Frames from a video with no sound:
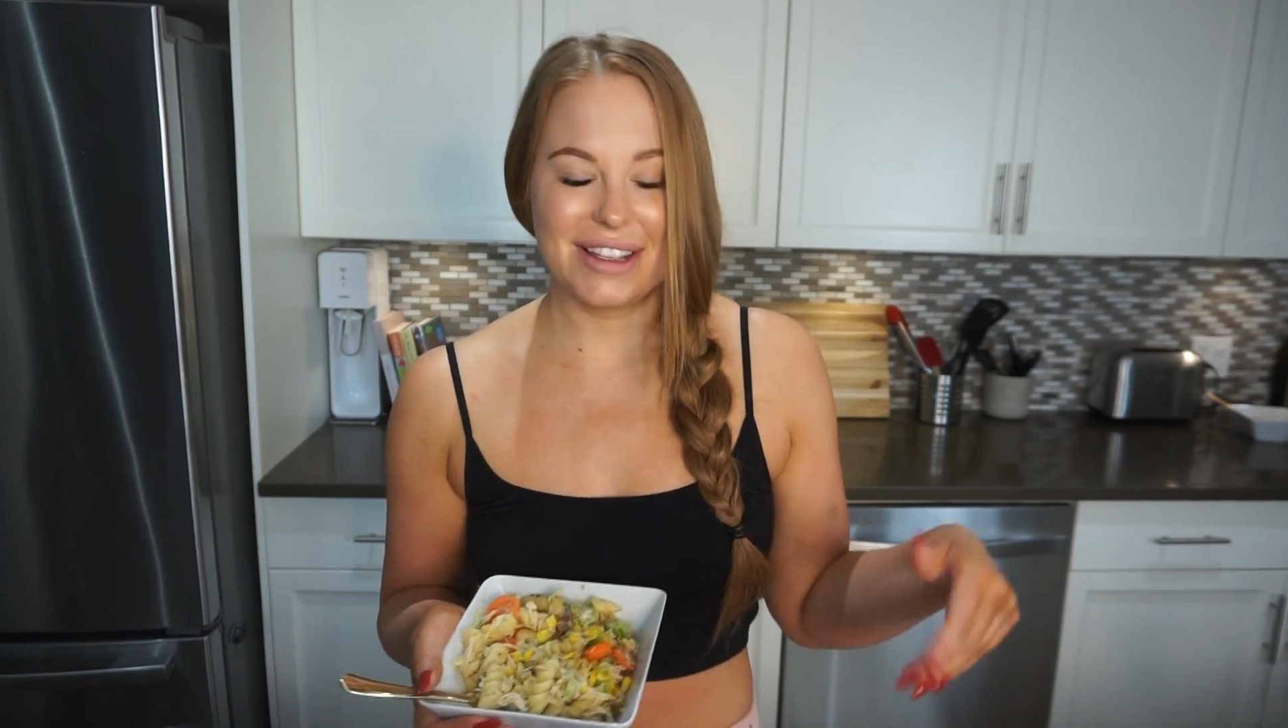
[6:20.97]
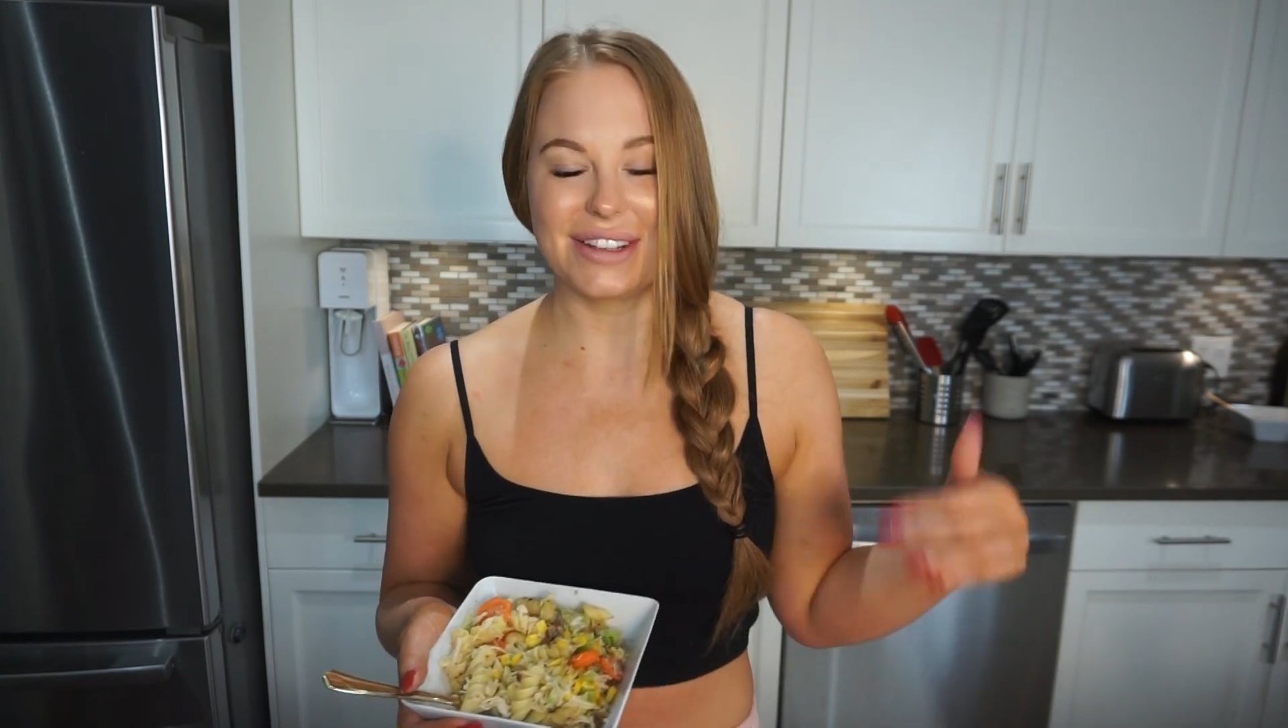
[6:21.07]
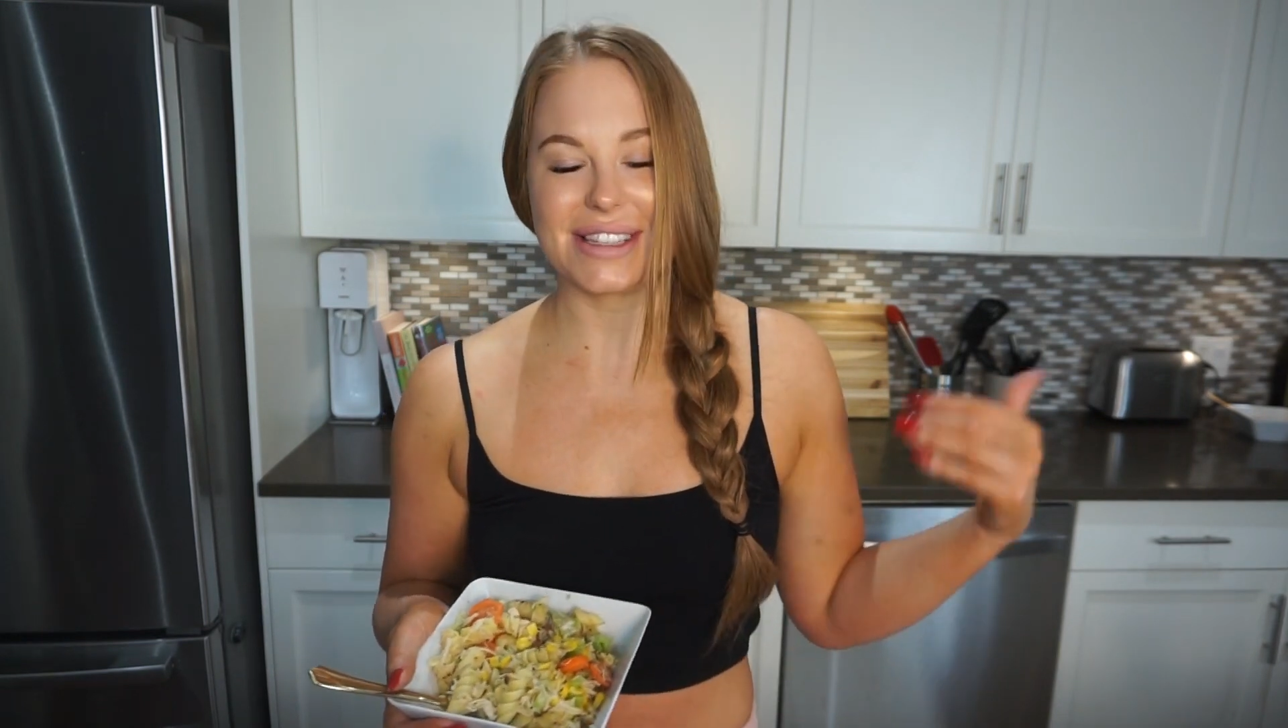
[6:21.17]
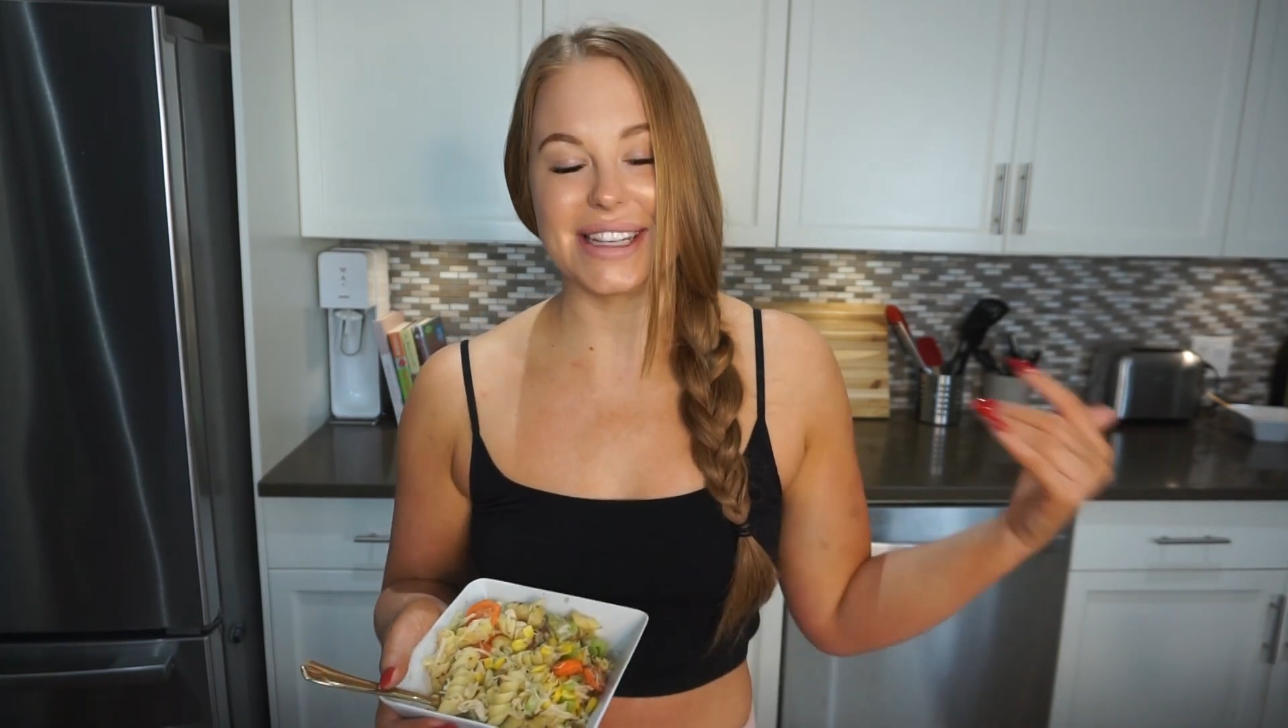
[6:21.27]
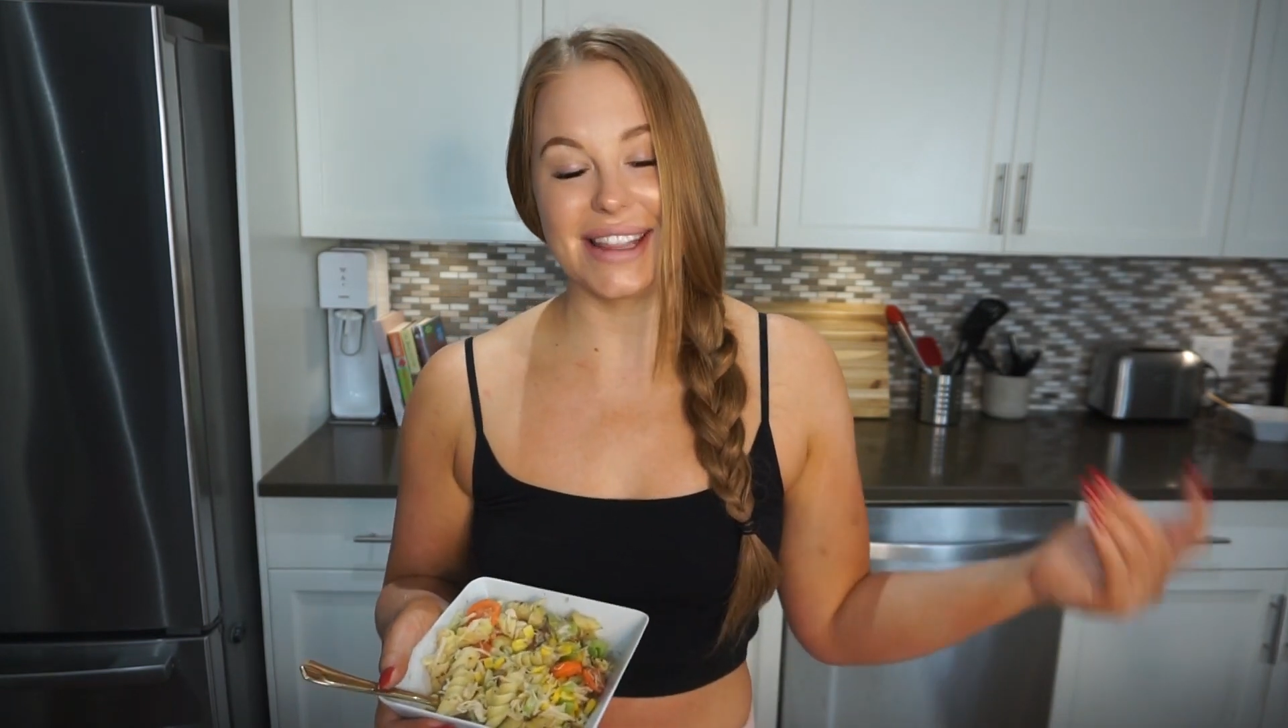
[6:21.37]

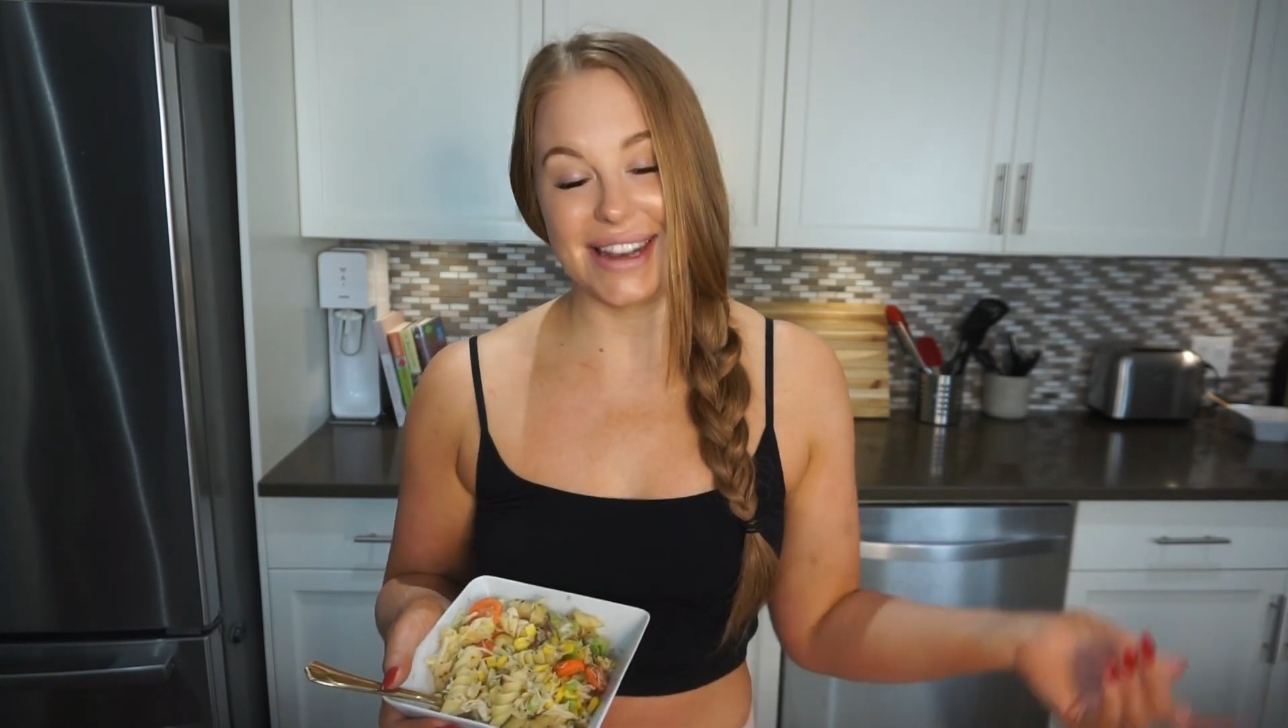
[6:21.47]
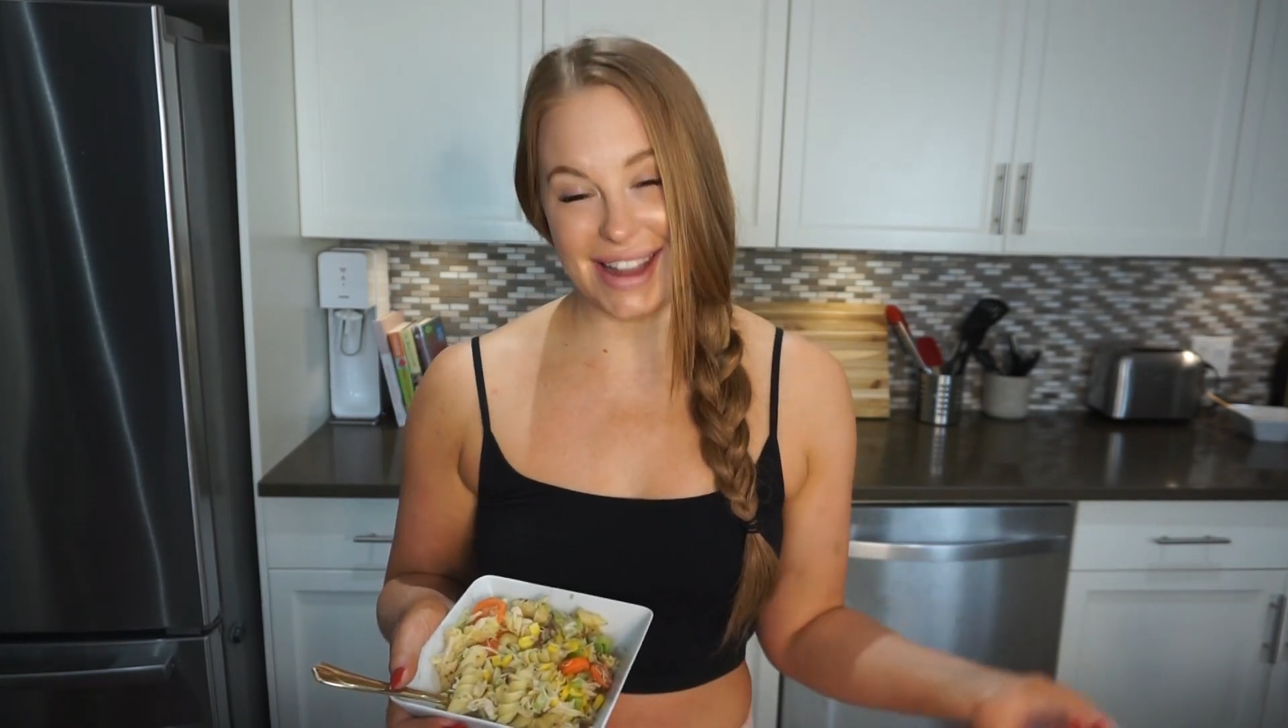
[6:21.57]
you'll see in the